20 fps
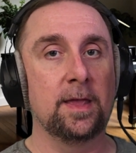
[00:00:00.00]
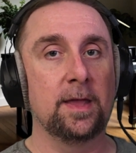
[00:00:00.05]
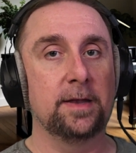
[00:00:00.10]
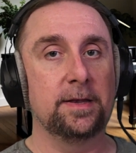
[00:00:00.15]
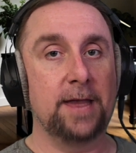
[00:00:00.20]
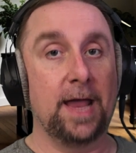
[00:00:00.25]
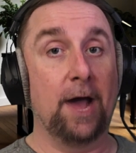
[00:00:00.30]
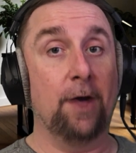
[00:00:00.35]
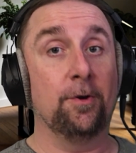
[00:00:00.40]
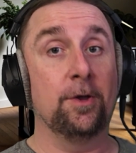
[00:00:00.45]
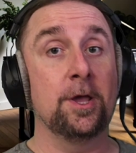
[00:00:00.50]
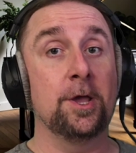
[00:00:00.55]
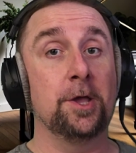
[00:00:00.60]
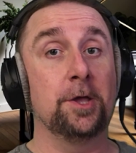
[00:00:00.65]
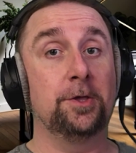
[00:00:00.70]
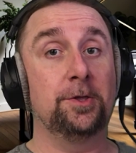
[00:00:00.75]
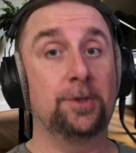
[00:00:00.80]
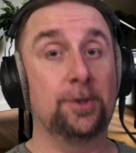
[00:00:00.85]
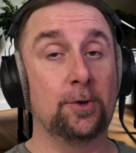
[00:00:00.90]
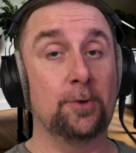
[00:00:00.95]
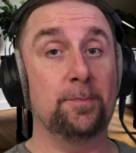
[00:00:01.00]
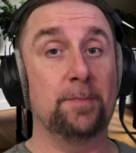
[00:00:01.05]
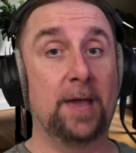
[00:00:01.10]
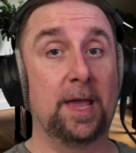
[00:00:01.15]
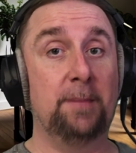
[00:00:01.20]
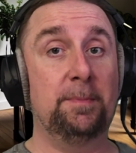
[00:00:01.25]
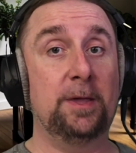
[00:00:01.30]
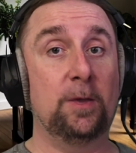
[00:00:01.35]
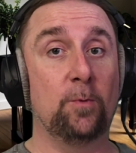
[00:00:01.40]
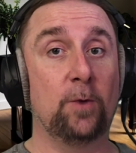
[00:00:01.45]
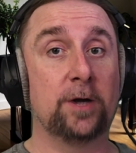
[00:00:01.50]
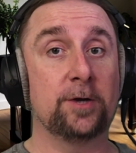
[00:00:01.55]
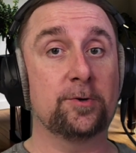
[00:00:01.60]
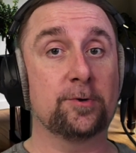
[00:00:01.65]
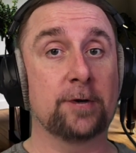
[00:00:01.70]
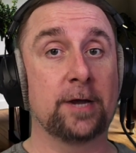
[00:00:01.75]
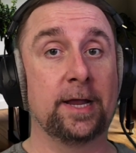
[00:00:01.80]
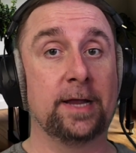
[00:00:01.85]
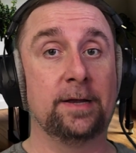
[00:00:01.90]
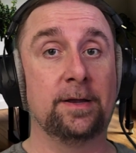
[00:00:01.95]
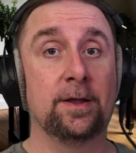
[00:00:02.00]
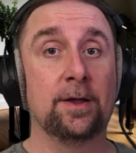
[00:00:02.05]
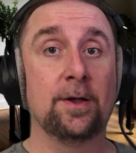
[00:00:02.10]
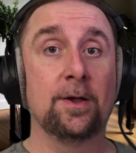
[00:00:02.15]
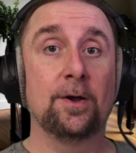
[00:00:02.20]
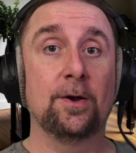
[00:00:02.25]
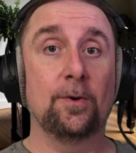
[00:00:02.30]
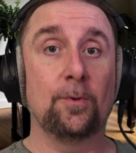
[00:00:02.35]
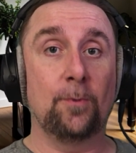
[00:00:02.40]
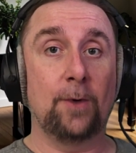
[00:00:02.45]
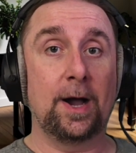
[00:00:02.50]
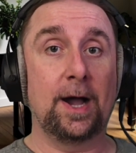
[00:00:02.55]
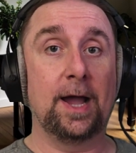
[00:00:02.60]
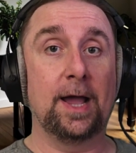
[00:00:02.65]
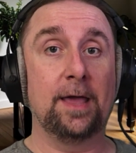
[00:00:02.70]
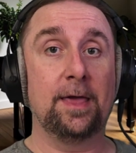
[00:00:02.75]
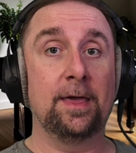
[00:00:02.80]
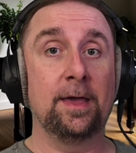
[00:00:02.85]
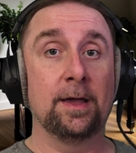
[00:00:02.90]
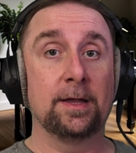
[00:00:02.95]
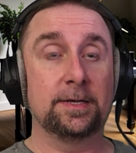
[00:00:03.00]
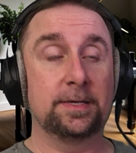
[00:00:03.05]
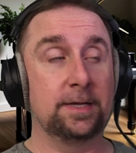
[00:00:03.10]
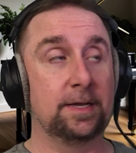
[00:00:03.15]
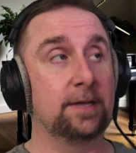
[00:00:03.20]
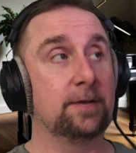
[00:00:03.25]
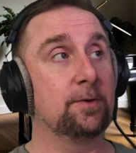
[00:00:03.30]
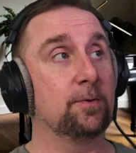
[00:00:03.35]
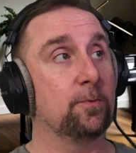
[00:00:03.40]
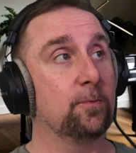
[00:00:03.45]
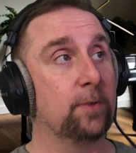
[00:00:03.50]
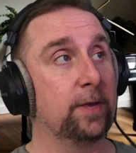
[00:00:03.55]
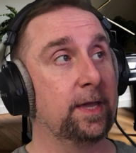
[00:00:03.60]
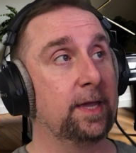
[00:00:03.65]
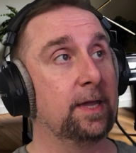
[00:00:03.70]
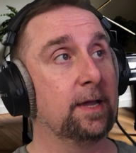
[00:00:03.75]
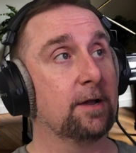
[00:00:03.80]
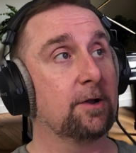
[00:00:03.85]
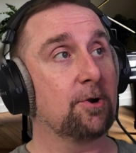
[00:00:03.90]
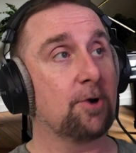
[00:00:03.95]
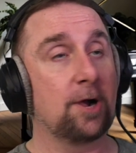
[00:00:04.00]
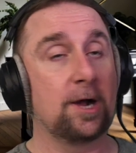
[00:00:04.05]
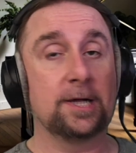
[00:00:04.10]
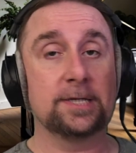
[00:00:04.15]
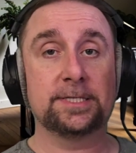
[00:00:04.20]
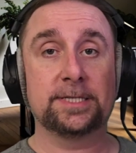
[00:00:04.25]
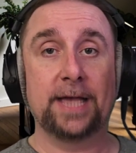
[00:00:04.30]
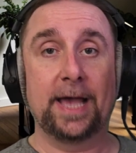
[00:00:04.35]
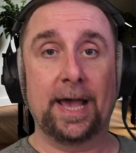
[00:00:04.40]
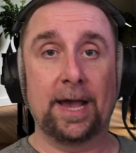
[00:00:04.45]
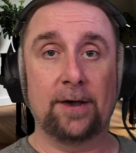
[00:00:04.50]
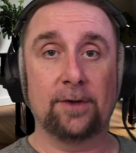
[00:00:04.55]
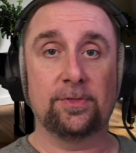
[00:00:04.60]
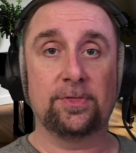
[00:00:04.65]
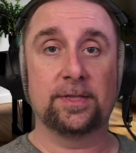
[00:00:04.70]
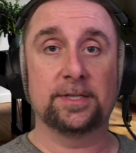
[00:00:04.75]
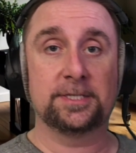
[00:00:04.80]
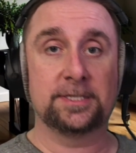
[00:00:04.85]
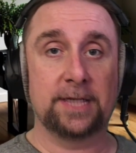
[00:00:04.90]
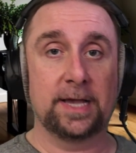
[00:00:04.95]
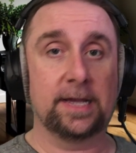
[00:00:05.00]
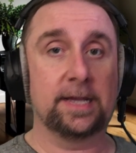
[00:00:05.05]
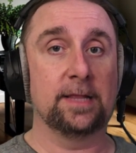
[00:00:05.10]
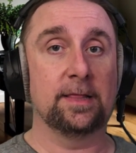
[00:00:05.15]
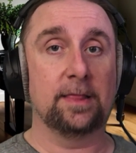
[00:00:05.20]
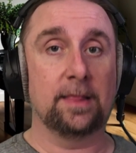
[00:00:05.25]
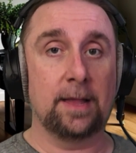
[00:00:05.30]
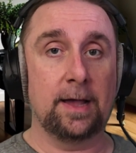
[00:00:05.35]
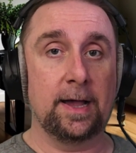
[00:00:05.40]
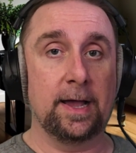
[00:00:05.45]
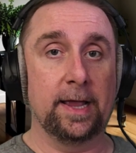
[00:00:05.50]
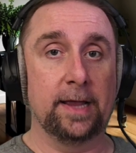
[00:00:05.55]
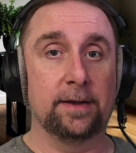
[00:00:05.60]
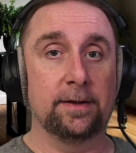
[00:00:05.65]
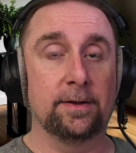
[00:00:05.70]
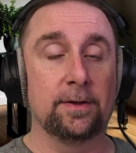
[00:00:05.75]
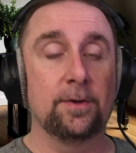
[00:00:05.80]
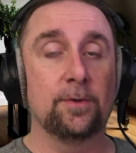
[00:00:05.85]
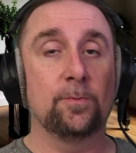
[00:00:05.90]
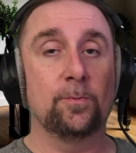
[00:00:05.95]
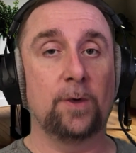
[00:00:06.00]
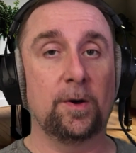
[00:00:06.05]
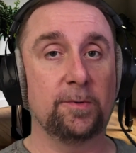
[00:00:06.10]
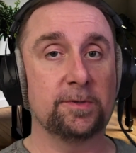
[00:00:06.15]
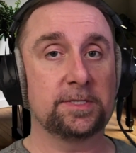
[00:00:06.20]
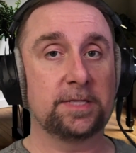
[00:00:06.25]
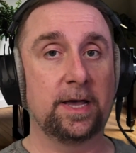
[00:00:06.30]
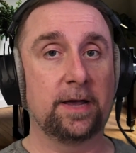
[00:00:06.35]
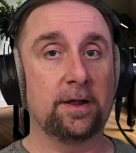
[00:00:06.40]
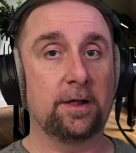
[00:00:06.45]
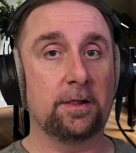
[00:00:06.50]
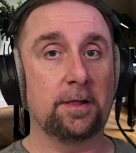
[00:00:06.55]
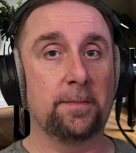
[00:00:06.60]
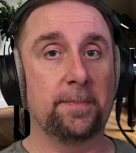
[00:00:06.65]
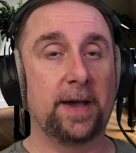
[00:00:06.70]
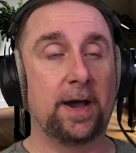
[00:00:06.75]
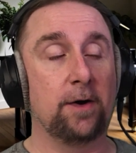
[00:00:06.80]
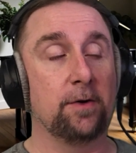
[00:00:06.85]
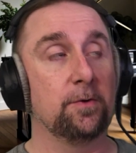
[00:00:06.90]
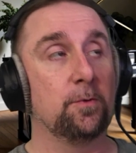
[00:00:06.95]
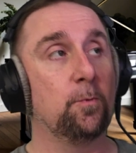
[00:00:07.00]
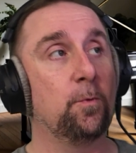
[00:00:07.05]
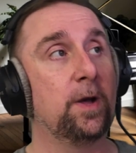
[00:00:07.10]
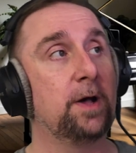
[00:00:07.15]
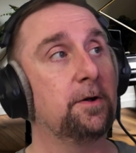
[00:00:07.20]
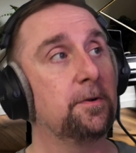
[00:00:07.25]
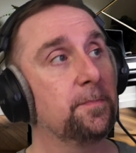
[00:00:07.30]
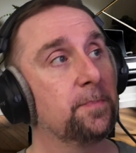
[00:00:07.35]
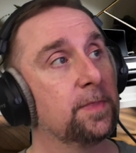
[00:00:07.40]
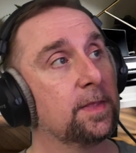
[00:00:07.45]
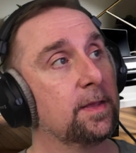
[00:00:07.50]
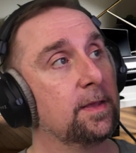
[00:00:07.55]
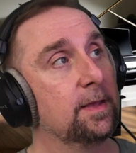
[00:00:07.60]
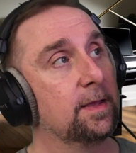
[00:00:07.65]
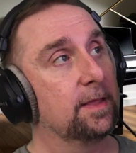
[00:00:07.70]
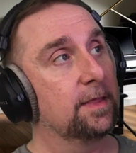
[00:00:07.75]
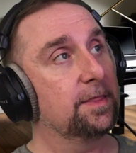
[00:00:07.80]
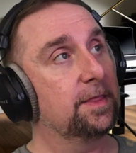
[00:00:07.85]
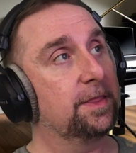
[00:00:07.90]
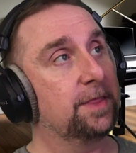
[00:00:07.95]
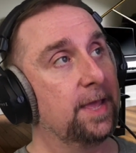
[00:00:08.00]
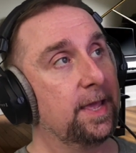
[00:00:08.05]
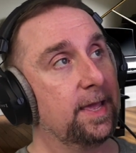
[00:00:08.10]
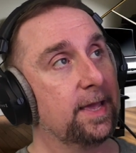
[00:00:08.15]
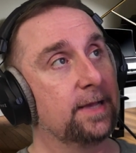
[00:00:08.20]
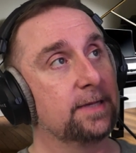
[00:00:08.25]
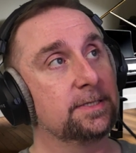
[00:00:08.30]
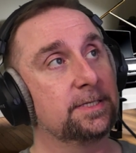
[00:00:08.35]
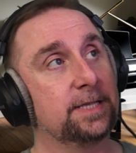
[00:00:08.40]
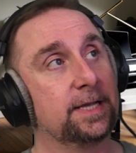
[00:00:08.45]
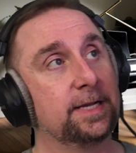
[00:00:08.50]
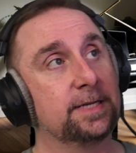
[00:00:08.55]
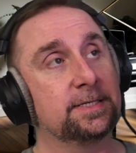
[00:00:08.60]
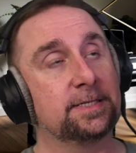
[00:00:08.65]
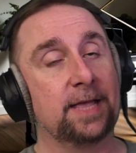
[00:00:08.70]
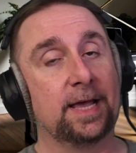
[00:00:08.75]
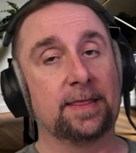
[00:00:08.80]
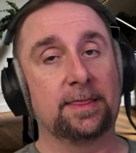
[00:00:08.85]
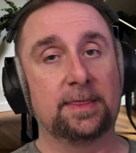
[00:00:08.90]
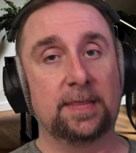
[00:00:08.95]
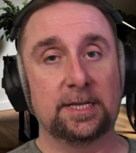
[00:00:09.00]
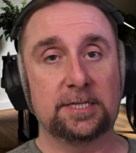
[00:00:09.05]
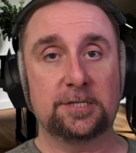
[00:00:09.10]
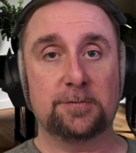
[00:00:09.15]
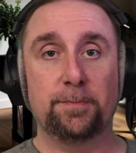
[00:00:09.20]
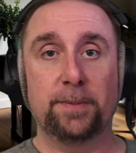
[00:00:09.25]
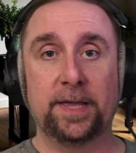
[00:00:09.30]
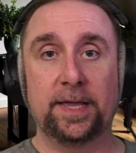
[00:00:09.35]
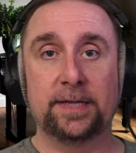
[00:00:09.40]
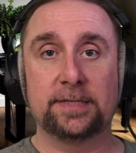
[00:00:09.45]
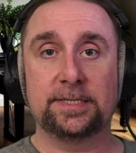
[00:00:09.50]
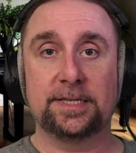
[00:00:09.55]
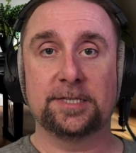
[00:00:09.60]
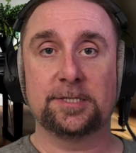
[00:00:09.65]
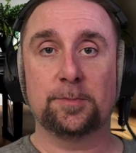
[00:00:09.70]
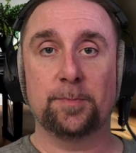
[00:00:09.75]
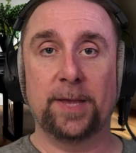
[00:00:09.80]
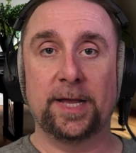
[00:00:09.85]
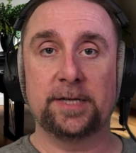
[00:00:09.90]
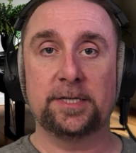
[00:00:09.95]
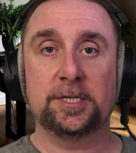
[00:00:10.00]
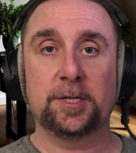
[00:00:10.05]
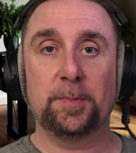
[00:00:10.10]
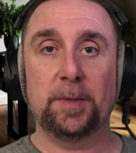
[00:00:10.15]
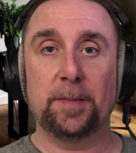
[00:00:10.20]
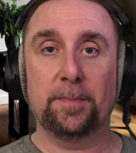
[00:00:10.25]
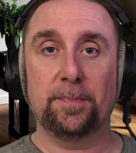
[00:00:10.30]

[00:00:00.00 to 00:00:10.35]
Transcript: Now, you may be wondering, why did we cross out the second line? What was that all about? Well, the thing is that this piece is meant to be